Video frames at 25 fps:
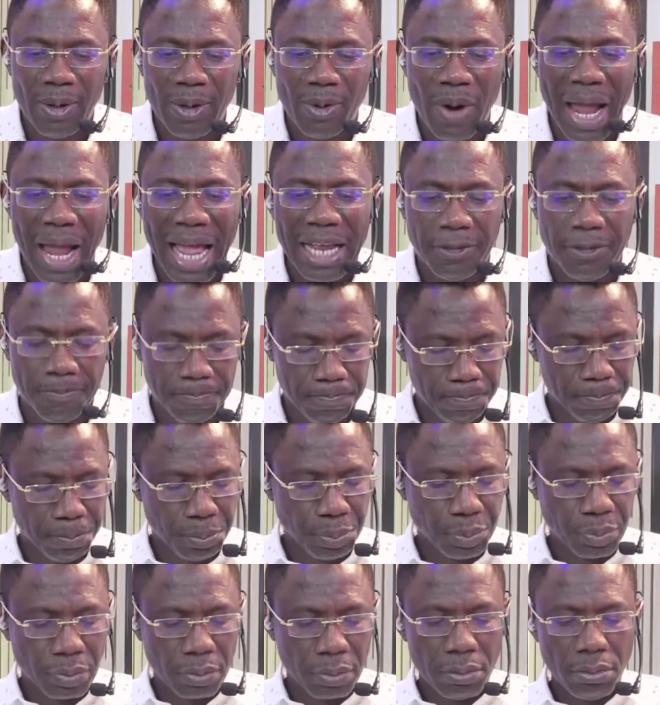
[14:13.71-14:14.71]
All right?
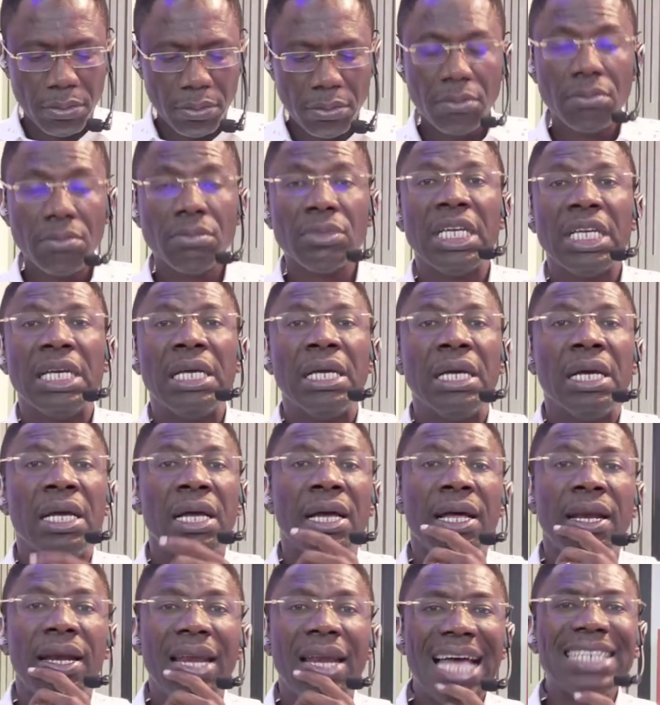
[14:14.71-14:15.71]

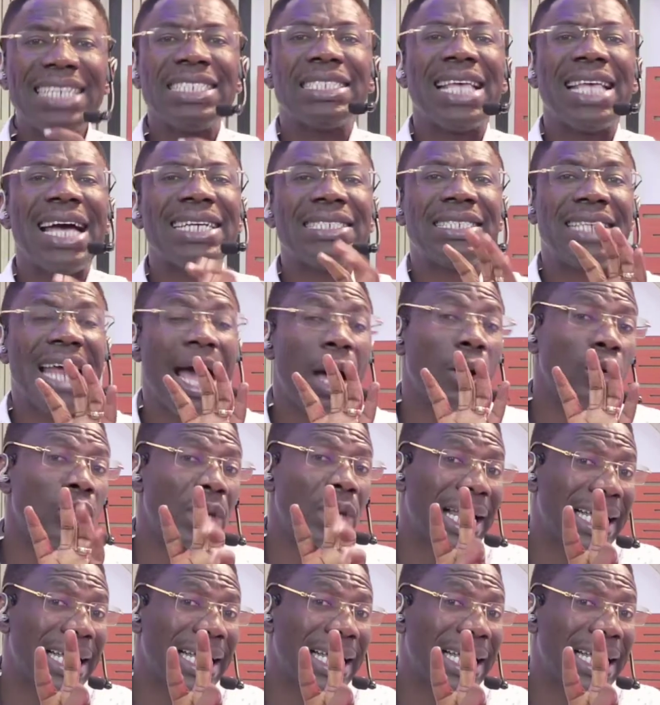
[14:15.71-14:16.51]
Let's get down.